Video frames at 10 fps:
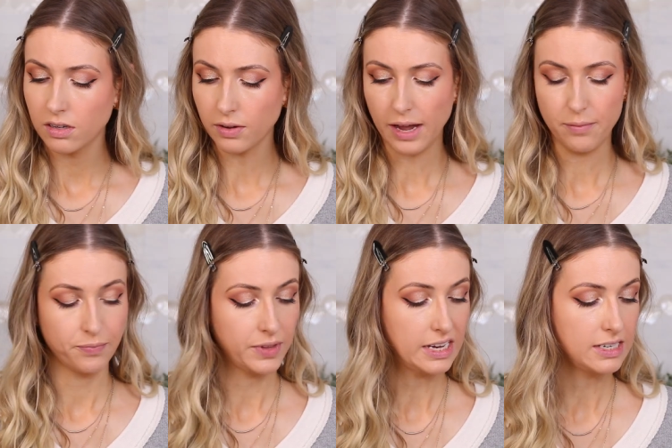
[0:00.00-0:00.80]
Okay,
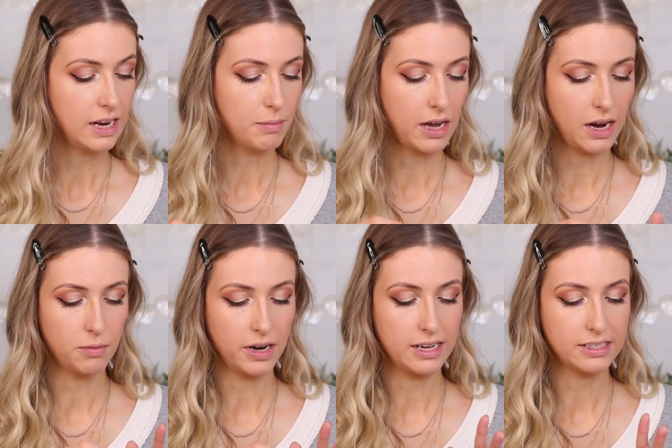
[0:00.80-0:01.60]
I stand
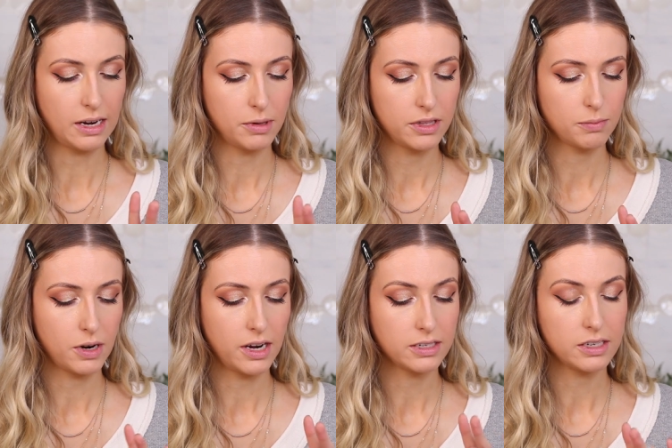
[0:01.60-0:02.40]
behind what I said about this
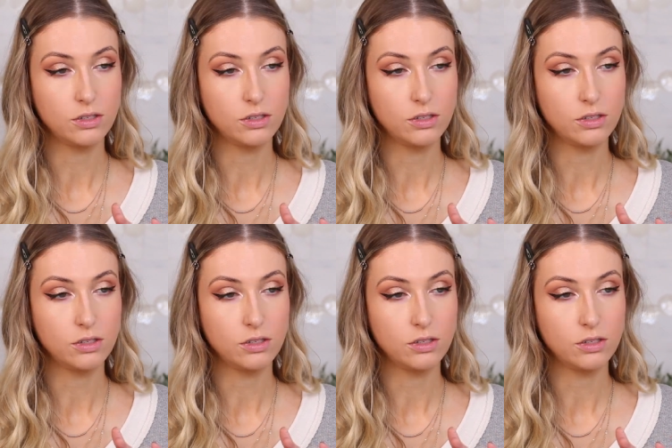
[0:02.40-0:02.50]
product.